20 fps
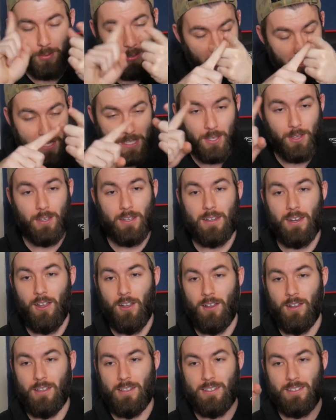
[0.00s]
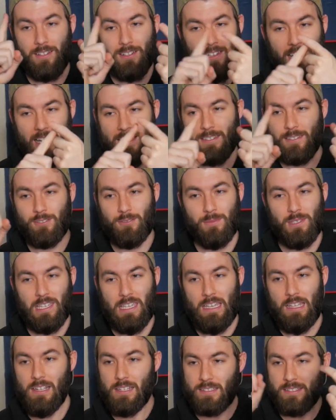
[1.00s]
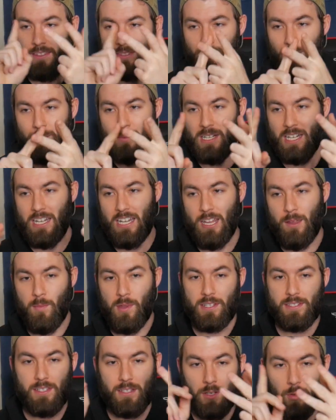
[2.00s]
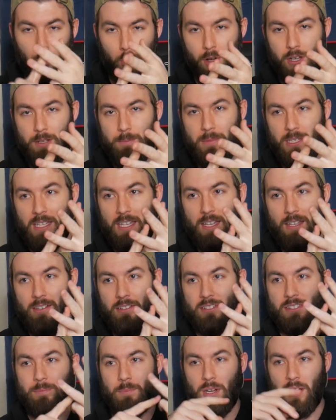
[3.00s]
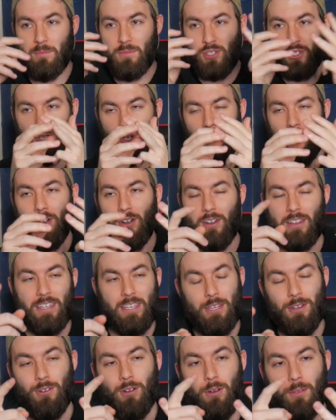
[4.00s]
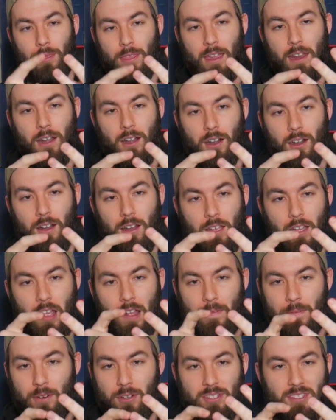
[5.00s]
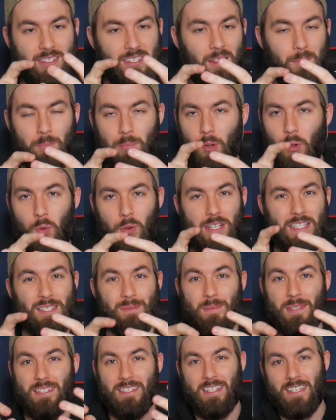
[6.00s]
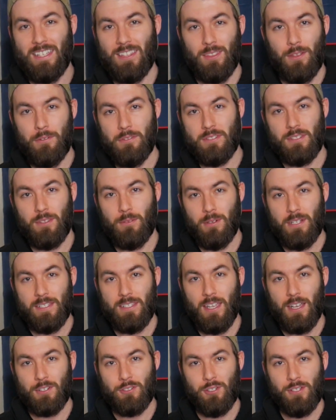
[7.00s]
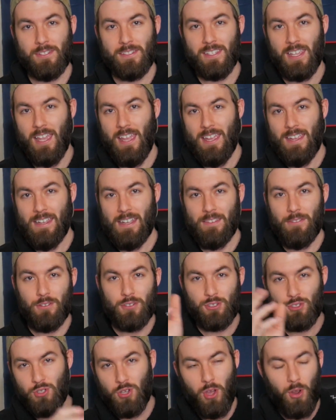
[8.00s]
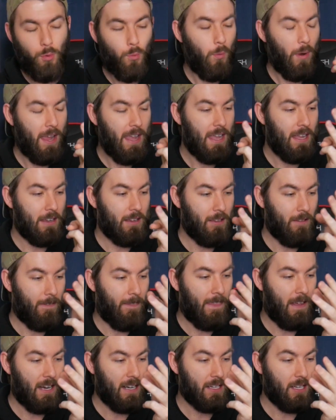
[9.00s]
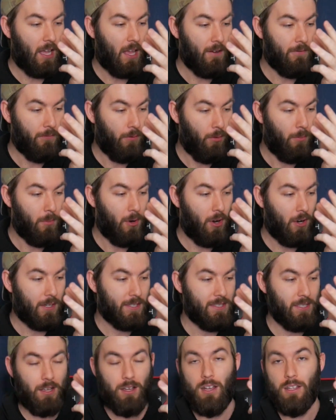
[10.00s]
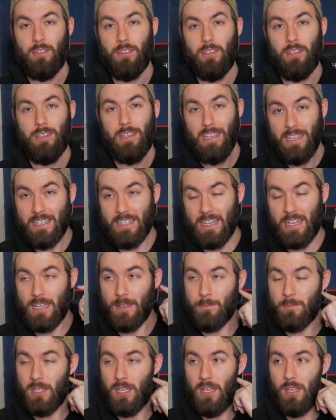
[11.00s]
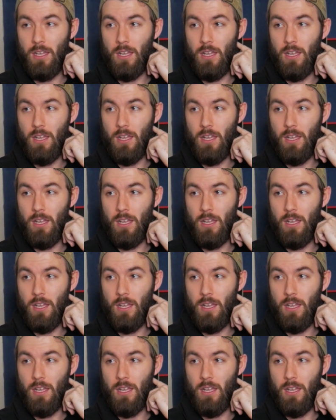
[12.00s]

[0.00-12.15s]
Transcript: pretty good on classical mechanics and thermodynamics and quantum mechanics, but I'm sure here or there, there's some points missing in those three sections, and there's no way that I got full marks on the E&M.